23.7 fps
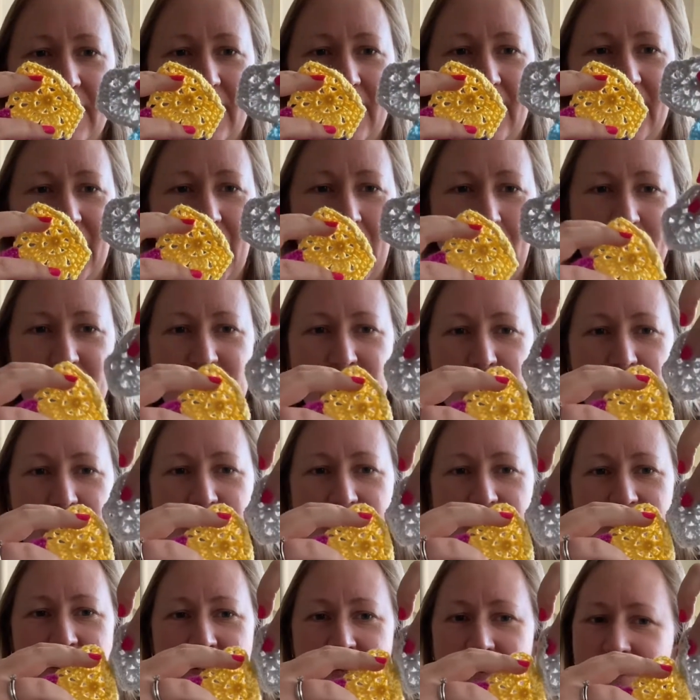in
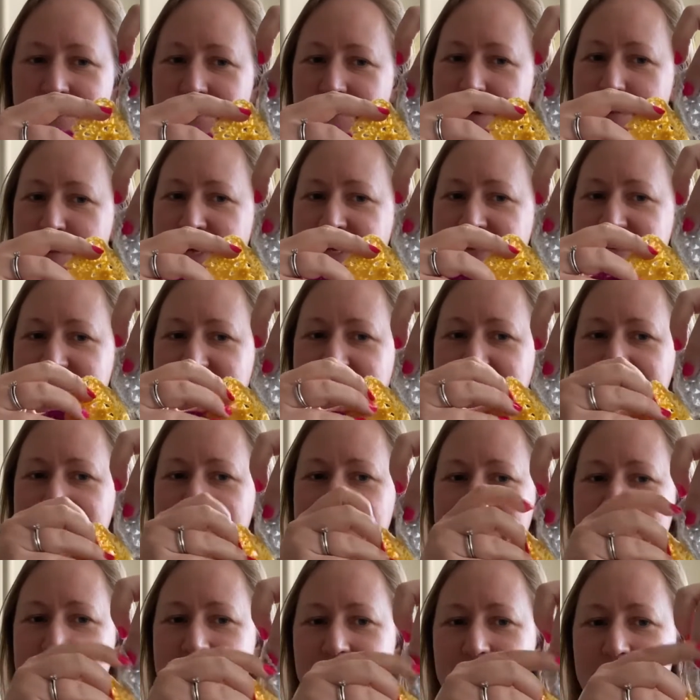between, if that makes
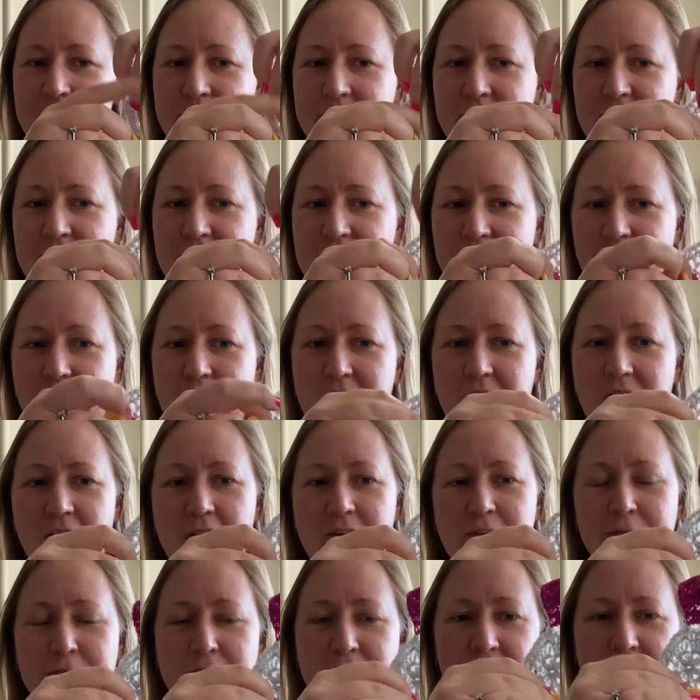sense. So I can kind
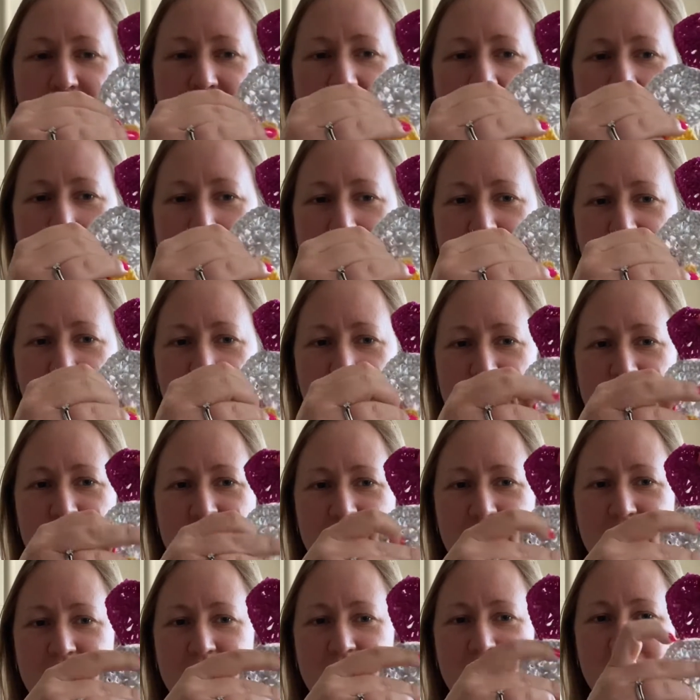of fill the gaps with
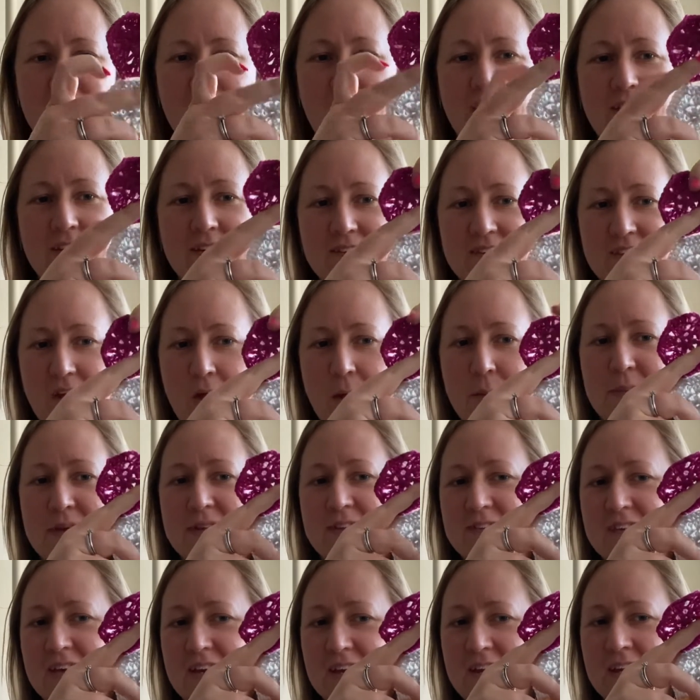the colours that are
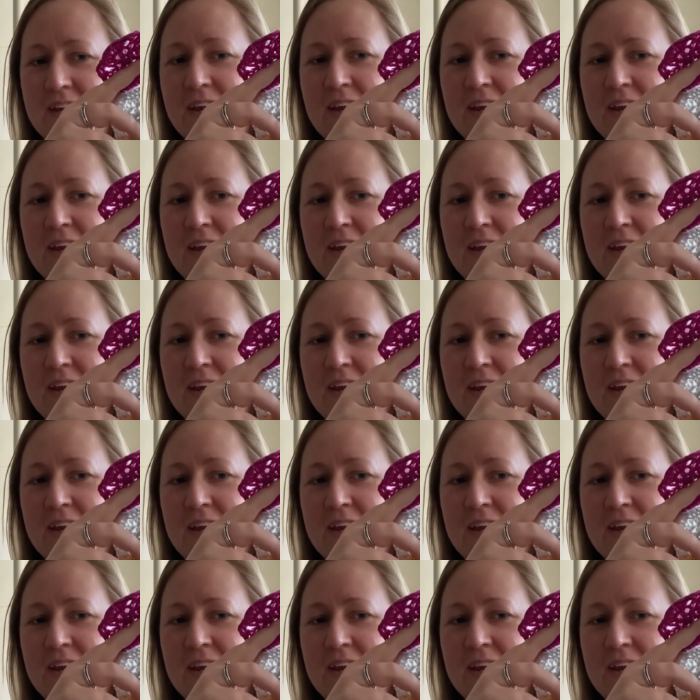missing,